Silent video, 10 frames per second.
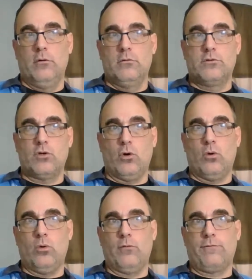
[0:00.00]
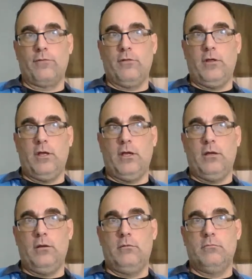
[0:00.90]
So for
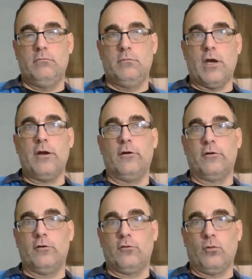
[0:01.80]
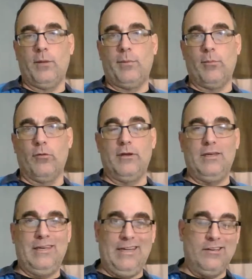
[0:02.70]
the nine hundred twenty people that
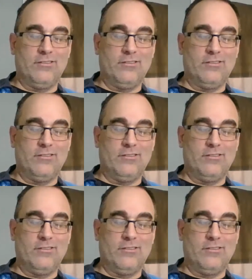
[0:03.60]
need